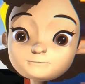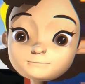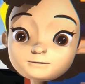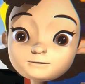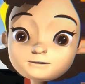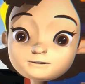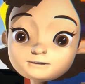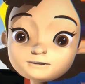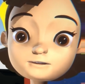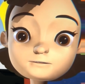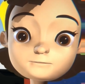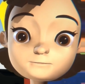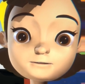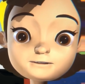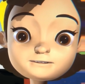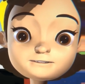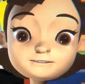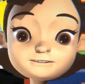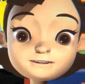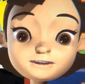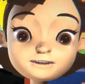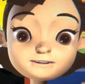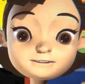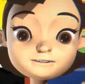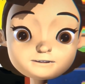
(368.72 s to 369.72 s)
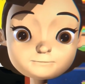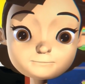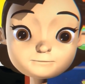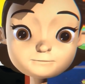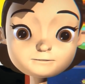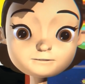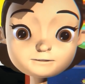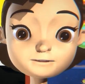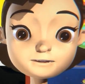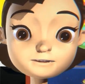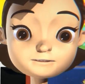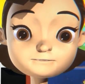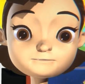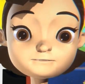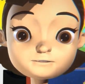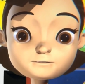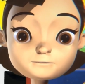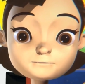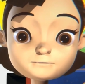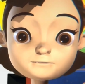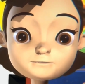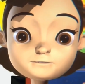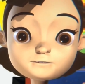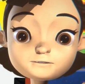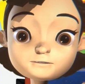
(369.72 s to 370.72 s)
minimize the waste that ends up in
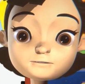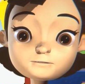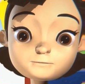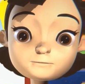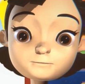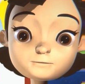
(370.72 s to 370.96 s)
landfills,